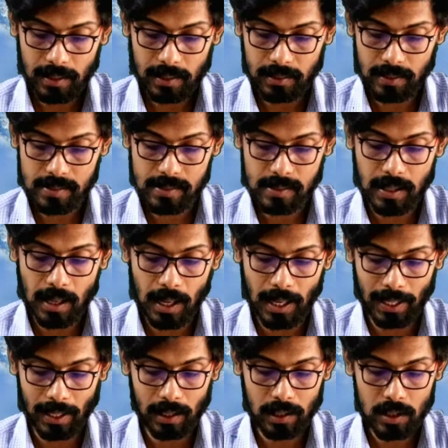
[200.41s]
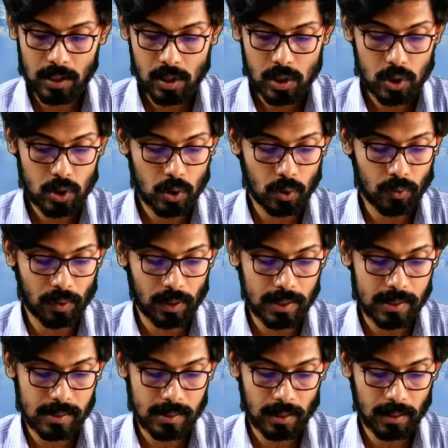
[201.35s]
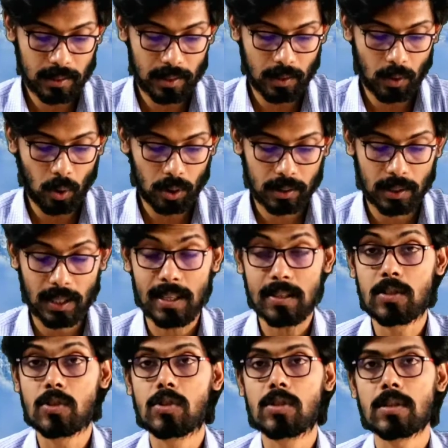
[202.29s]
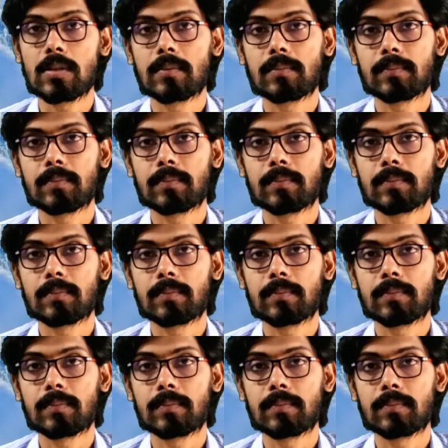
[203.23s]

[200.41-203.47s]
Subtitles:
the sky towards the northeast.